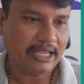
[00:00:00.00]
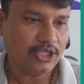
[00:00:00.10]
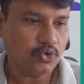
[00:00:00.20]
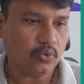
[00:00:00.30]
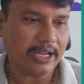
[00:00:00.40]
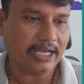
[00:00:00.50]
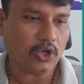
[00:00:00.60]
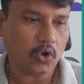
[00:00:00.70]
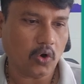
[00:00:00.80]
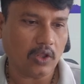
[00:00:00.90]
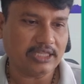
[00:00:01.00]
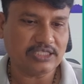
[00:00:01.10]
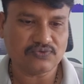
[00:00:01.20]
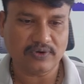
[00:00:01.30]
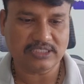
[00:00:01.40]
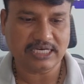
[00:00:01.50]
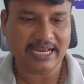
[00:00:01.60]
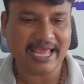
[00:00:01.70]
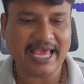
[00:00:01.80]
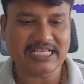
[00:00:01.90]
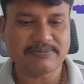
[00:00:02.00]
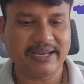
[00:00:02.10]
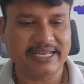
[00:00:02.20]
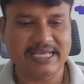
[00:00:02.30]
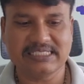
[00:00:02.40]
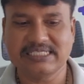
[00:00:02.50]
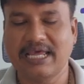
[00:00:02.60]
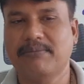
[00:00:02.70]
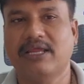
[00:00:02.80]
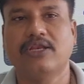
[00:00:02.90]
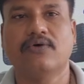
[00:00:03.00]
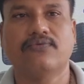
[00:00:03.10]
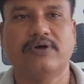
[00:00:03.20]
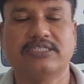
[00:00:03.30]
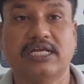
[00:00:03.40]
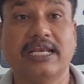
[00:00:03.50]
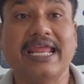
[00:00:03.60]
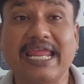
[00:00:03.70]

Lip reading: You can call this function as many as time in your function,